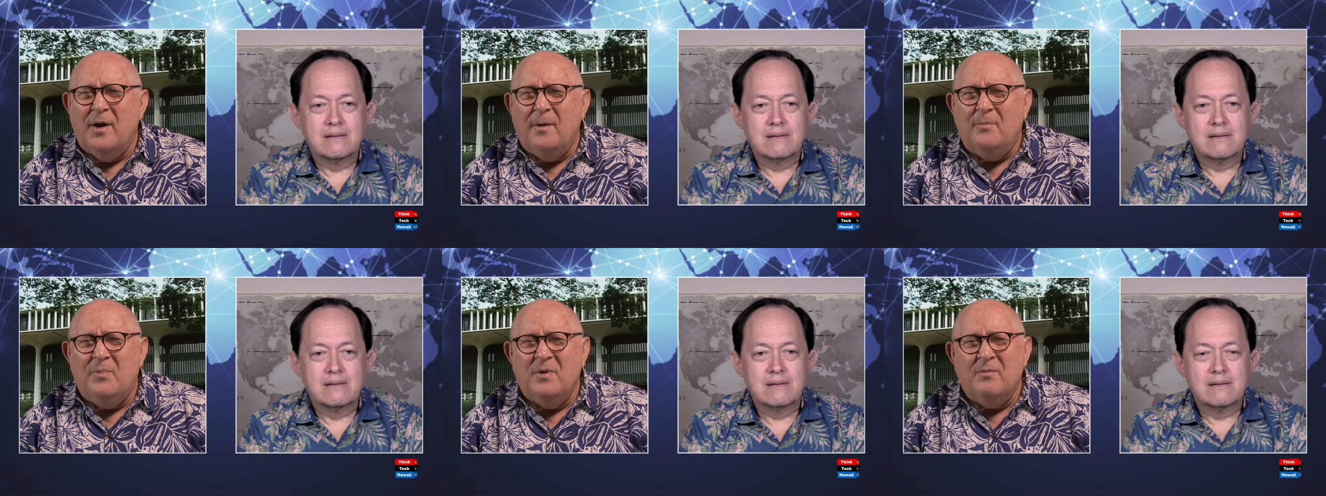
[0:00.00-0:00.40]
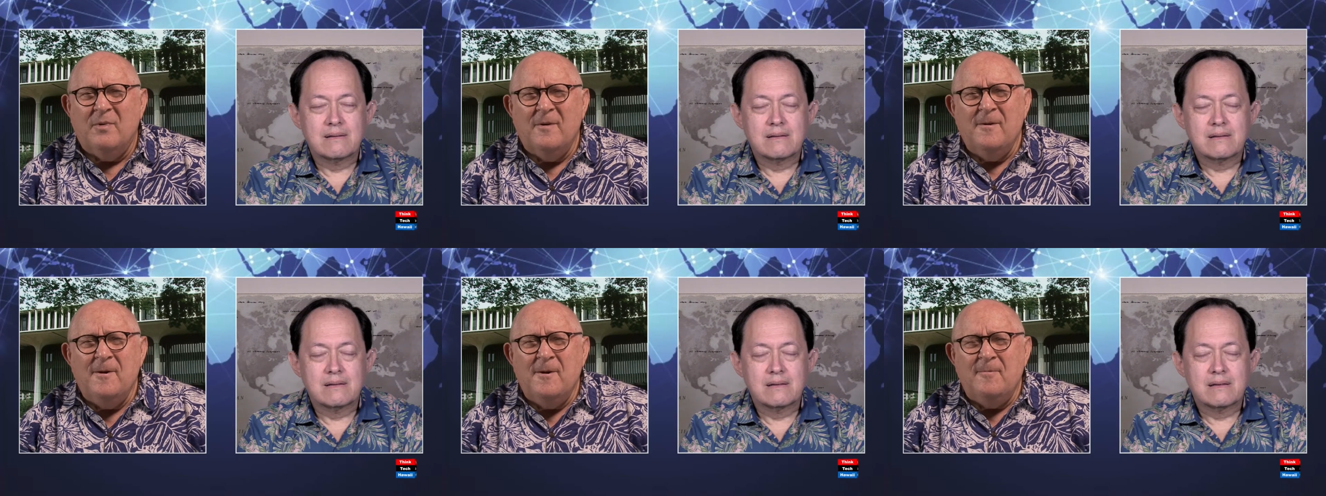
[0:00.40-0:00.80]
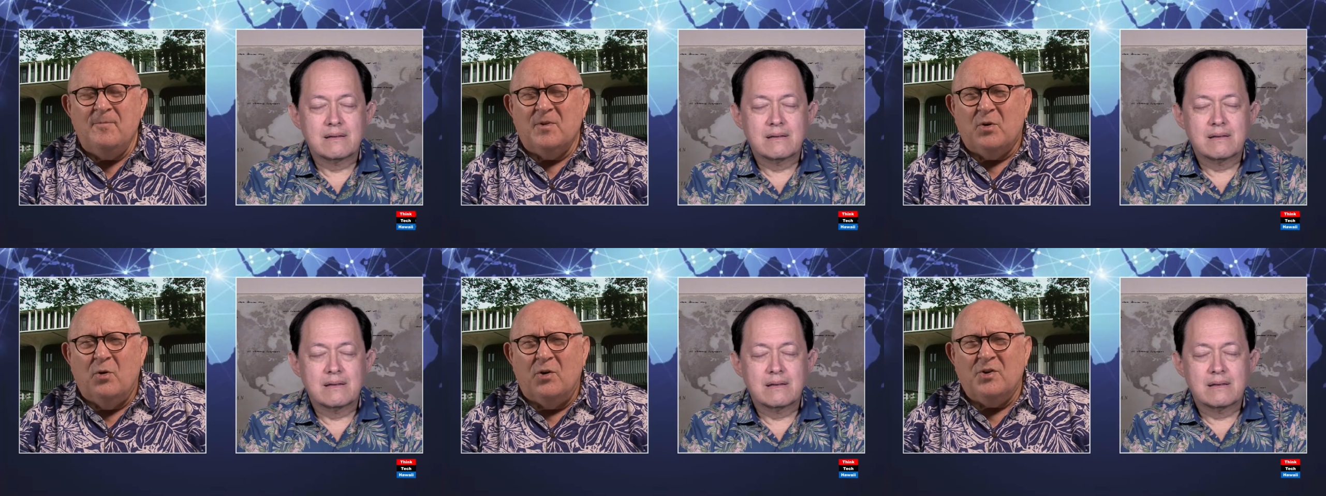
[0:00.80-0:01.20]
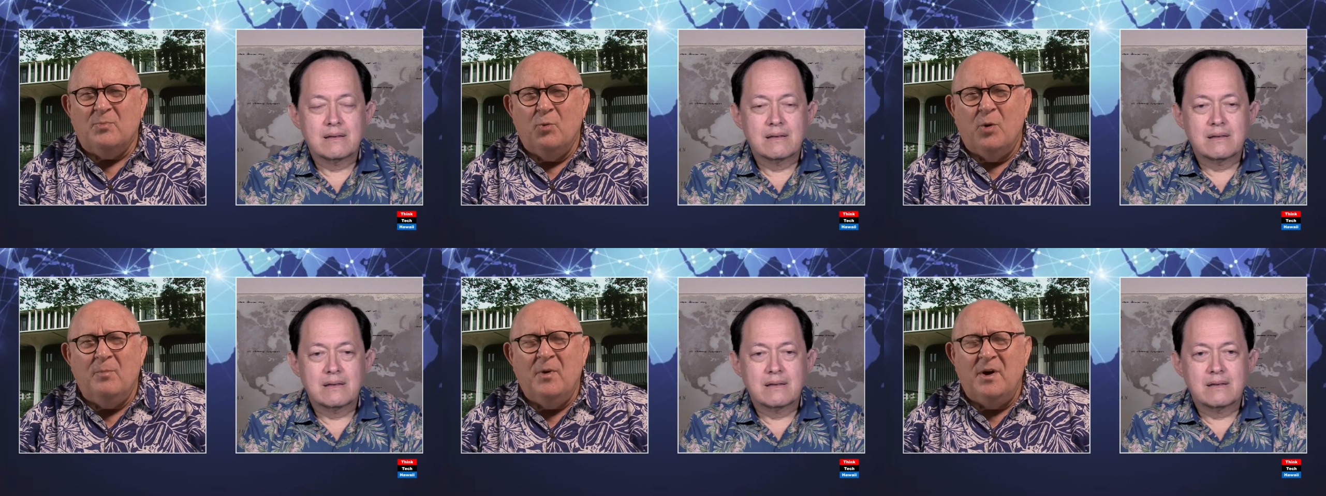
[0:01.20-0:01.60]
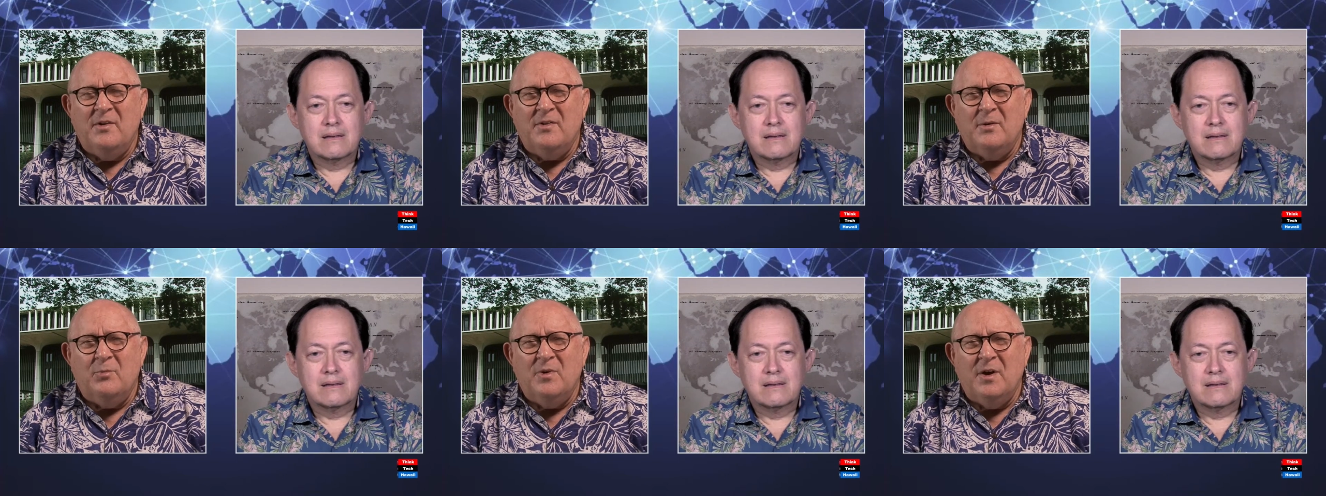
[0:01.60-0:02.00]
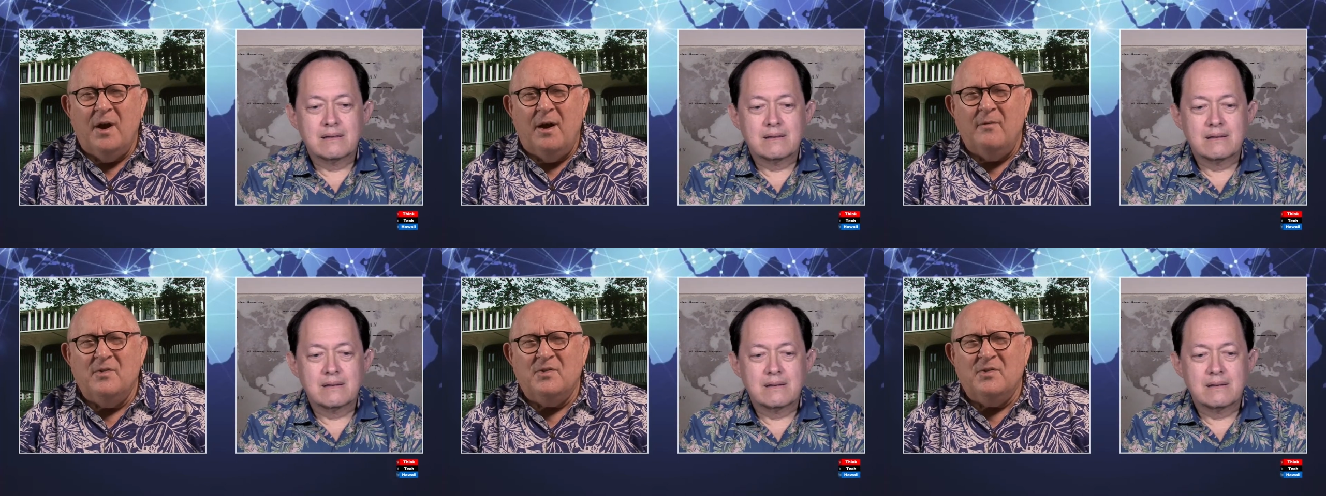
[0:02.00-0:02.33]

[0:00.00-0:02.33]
Speaker 1: up and cost more money than we have?